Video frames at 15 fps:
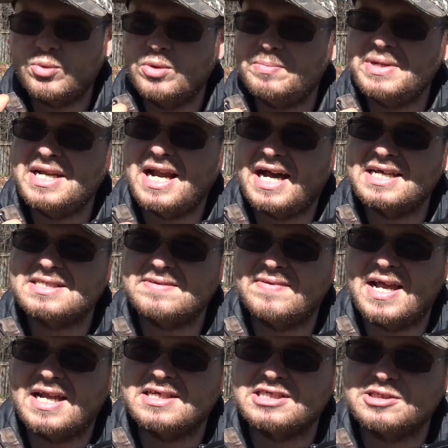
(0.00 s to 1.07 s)
it would be nice if
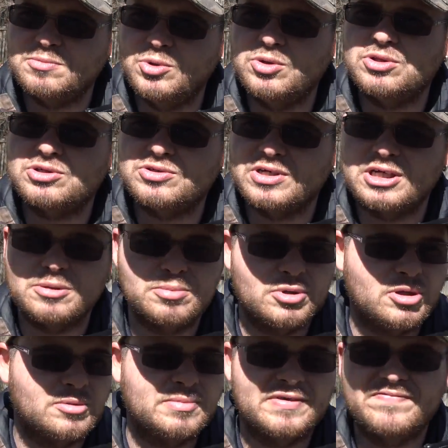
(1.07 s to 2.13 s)
it had a smoother trigger
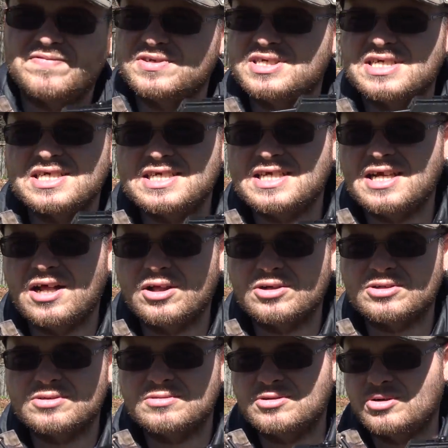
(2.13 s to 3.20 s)
pull, but for
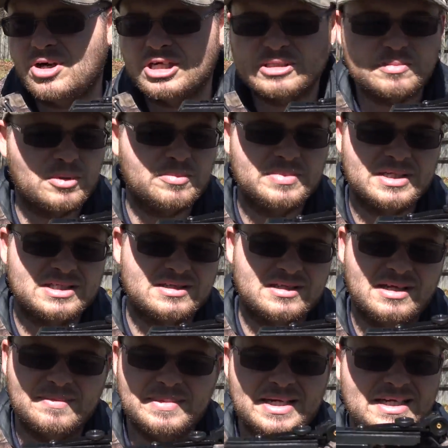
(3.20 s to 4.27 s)
$60 crossbow
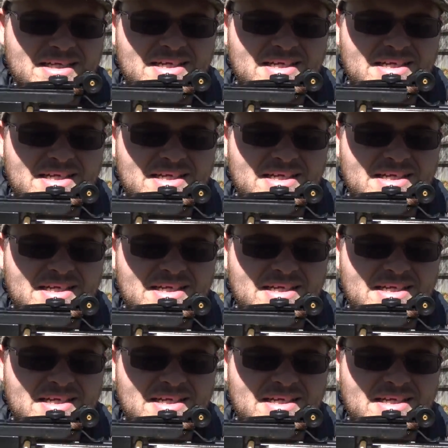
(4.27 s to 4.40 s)
pistol, I mean,